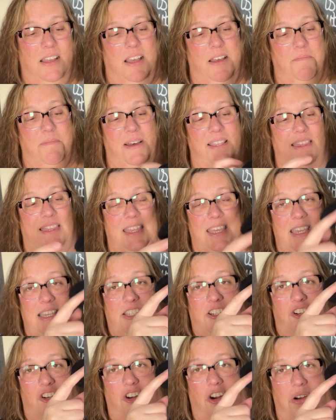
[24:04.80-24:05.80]
but these
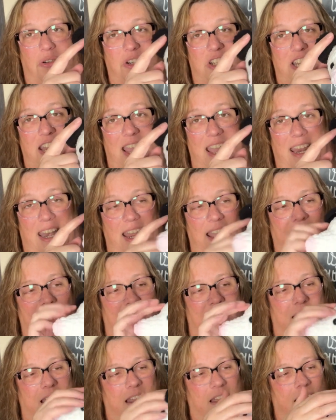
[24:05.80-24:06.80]
are crocheted
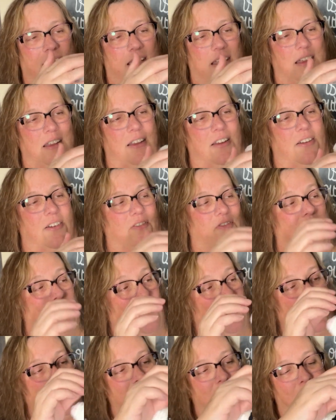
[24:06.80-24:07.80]
in from
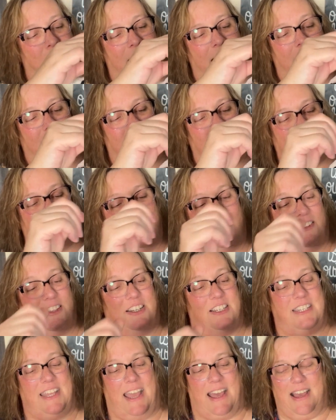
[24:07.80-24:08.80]
one of the patterns I
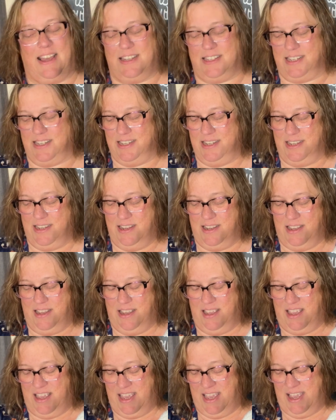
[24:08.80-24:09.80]
looked at.
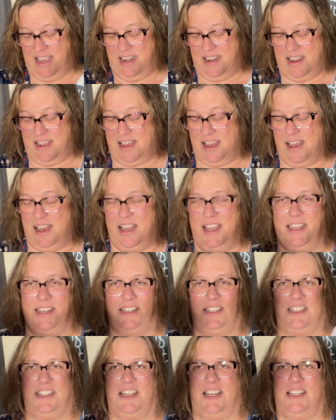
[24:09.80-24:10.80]
And I
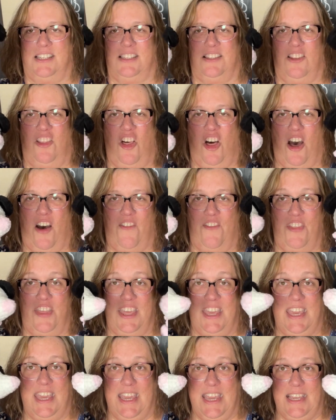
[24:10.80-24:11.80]
just love
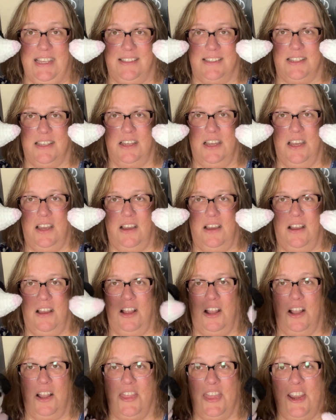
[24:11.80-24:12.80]
these.
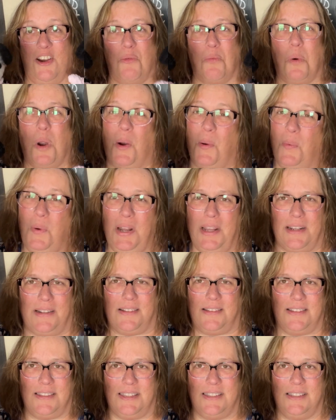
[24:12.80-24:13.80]
They're
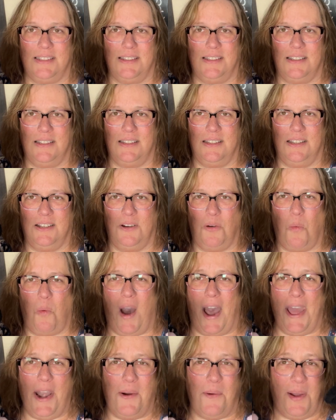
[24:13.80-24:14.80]
rodents.
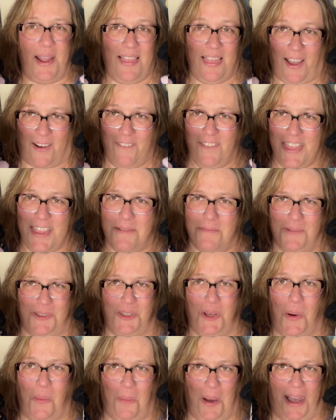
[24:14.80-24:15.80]
Why do I love them
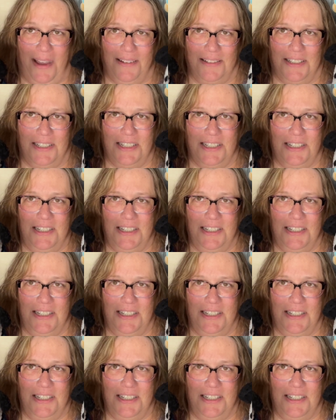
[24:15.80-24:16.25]
so much?